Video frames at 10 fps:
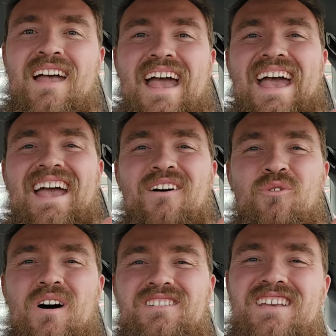Hey
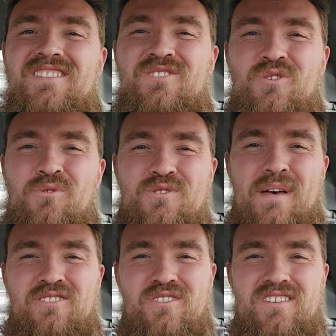everyone, Tyson the Subaru
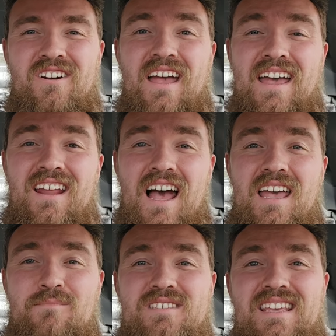Specialist here, and I
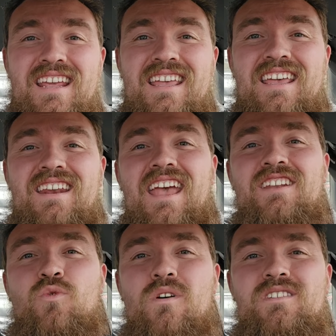am sitting in a
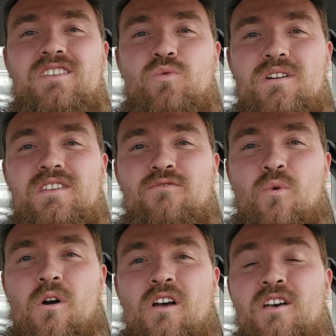
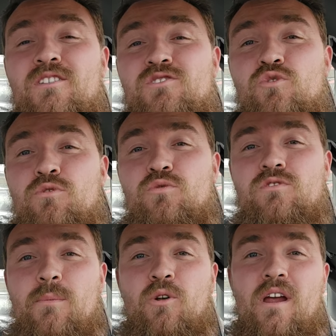2024 Subaru
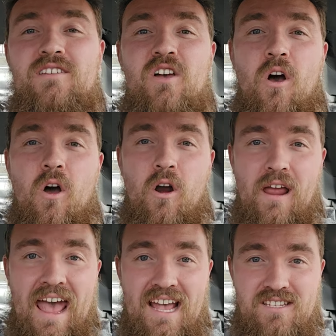WRX
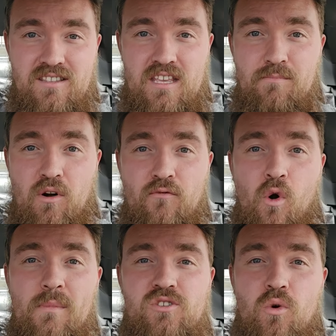RS, the
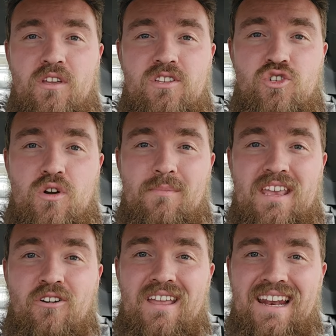performance-oriented trim
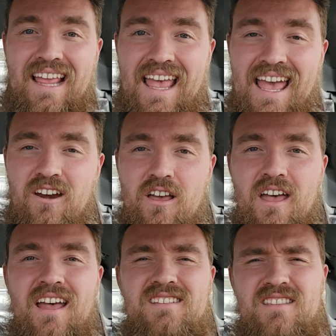here in Canada.
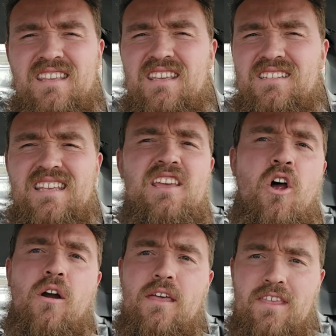It's the TR,
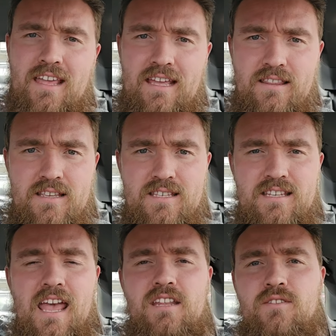I think, in the
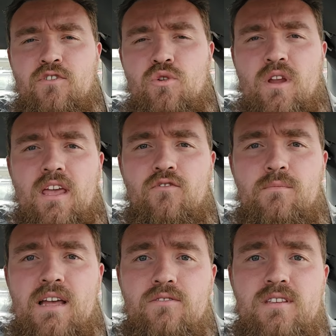States, if you're tuning in
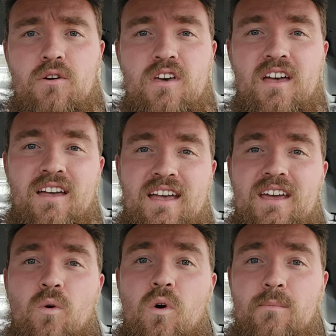from down south.
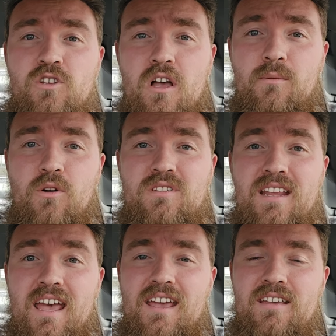And what I'm talking about
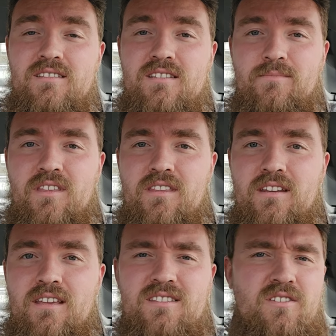today is something
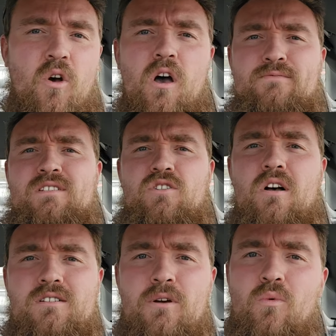that isn't often
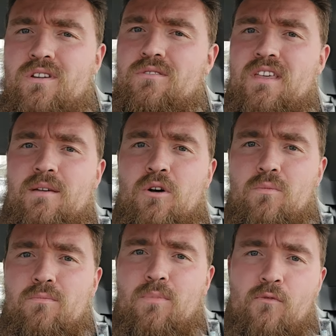talked about when you think about
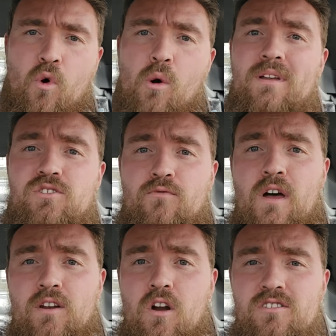performance or
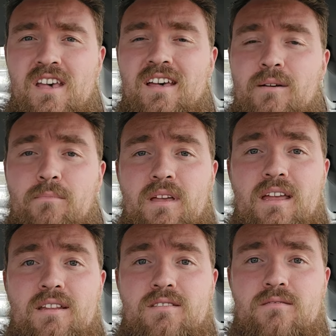fun cars.
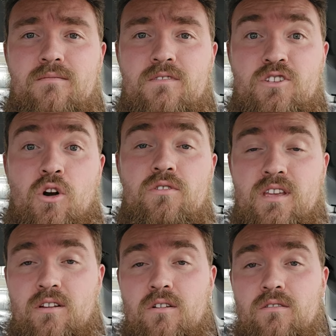It's the turn
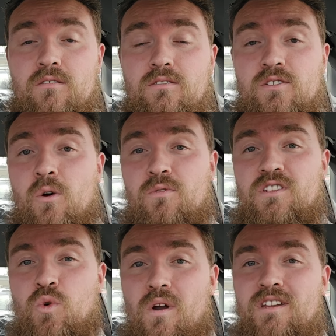signal. So the
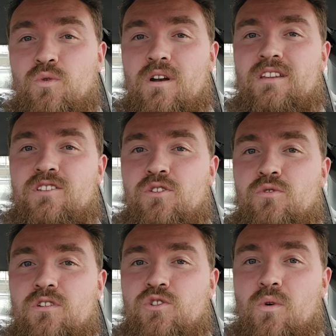
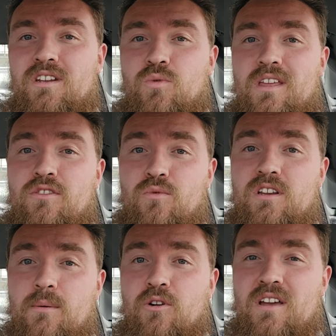2022 to
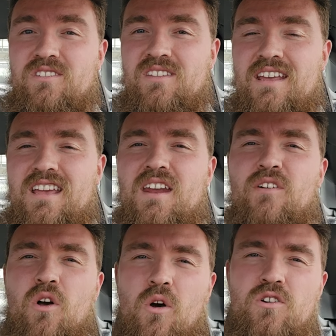2023 WRXs had kind of
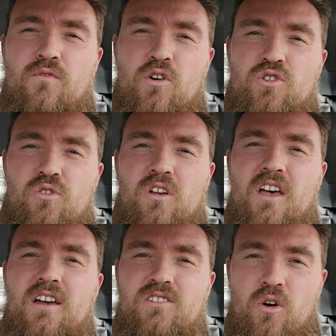a controversial
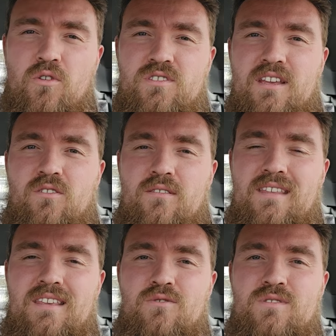turn signal
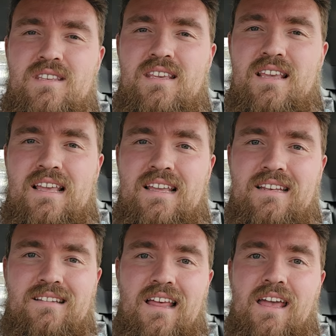that you see
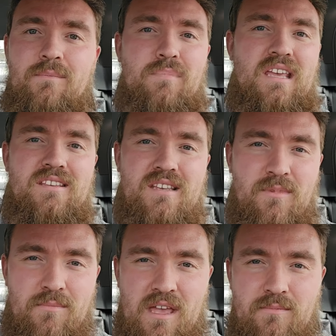in like some
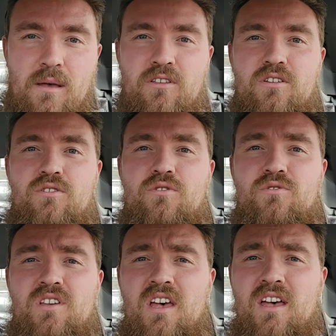of the
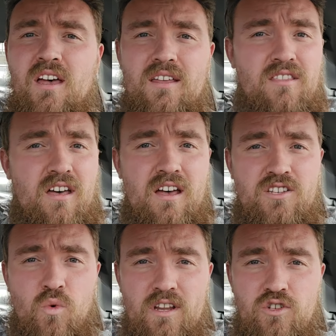BMWs, the
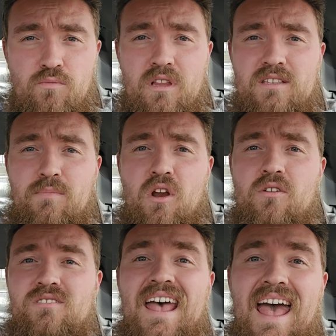22 plus
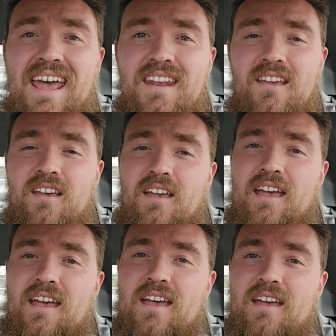BRZ,
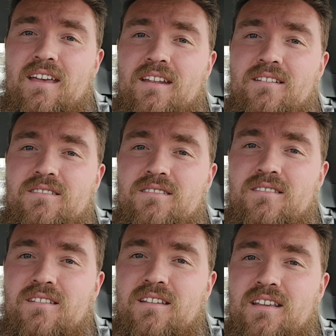and
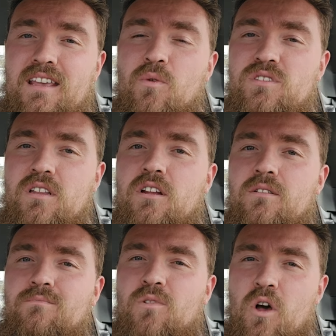it was a
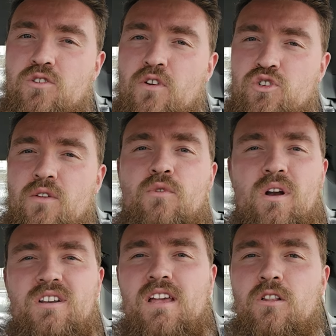little controversial. If you
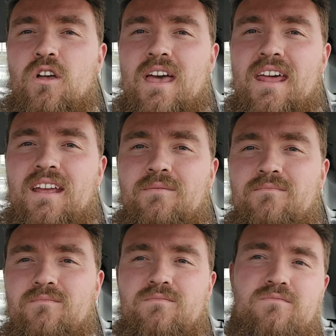want to take a look at it,
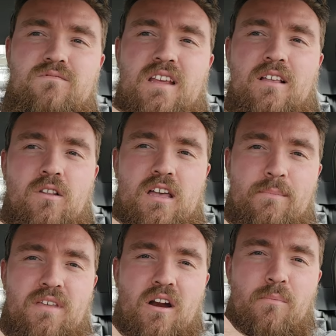take a look
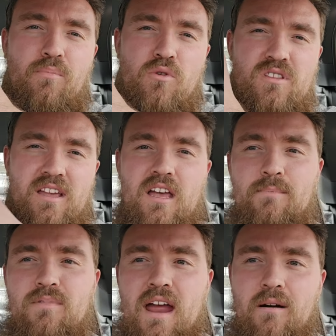up there. I'll post link
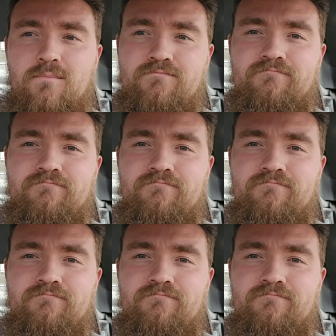up there.